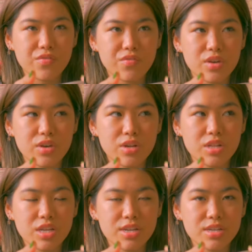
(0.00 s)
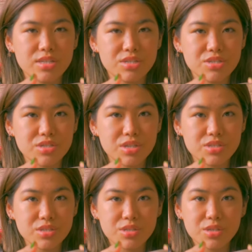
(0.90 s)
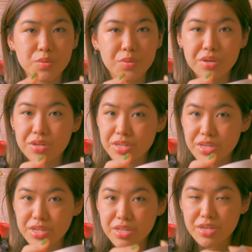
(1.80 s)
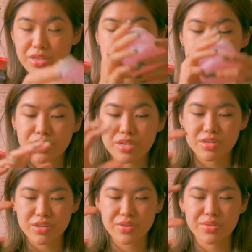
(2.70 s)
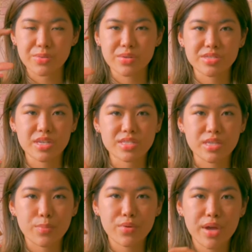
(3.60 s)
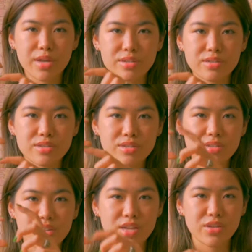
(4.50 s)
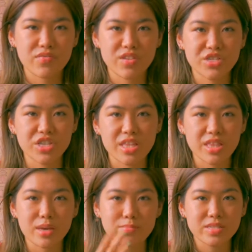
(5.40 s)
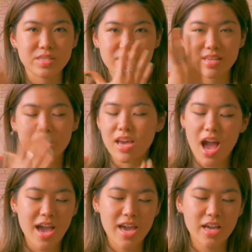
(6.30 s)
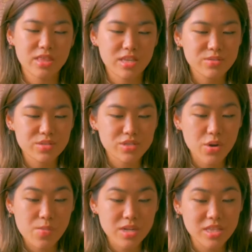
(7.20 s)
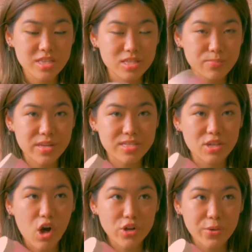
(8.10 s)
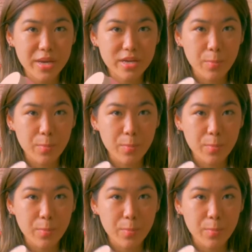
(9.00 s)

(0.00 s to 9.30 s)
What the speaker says: feel like disgustingly oily like those, like, you know, the ones that separate and you have to shake them to, like, I hate those so much. And this melts all your makeup